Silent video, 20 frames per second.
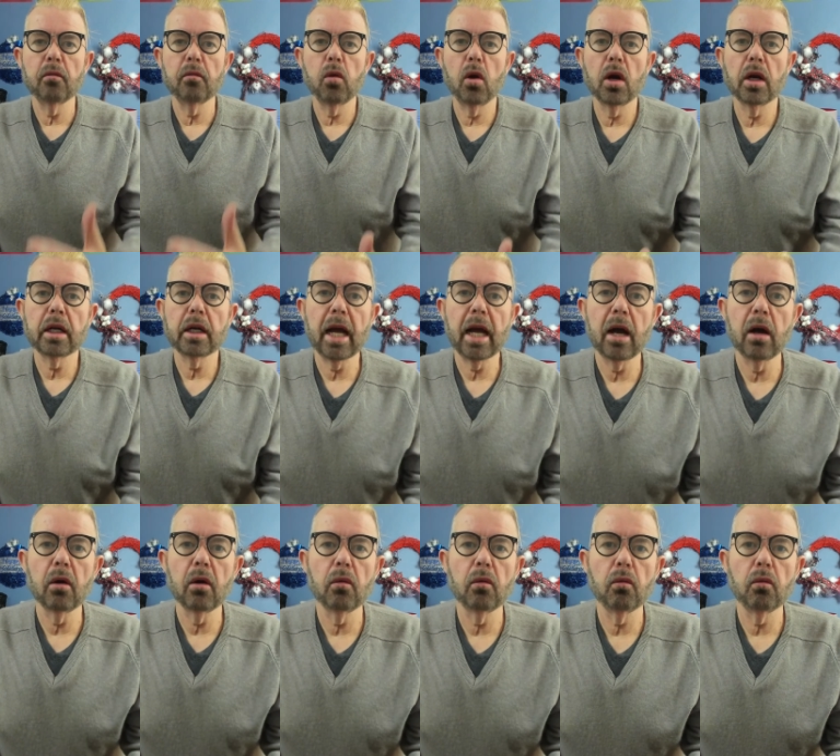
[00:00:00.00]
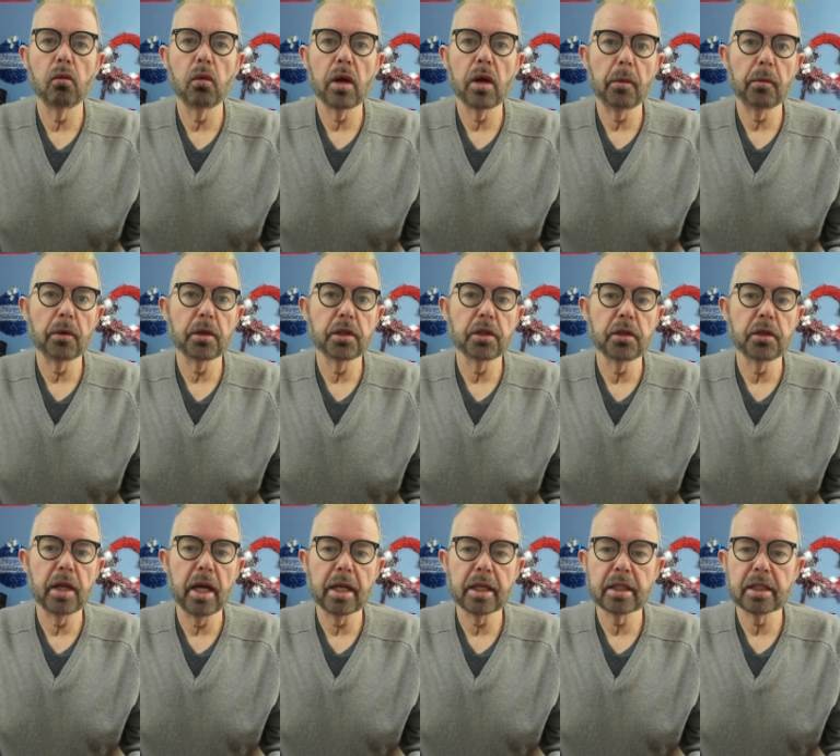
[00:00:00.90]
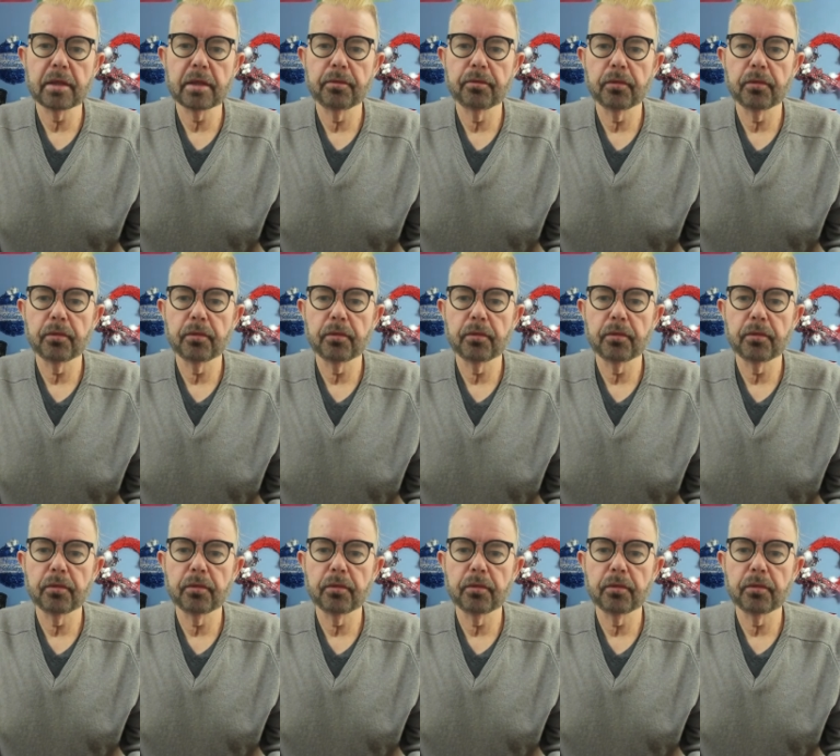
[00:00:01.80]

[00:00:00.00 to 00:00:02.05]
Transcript: work out what I'm going to do next.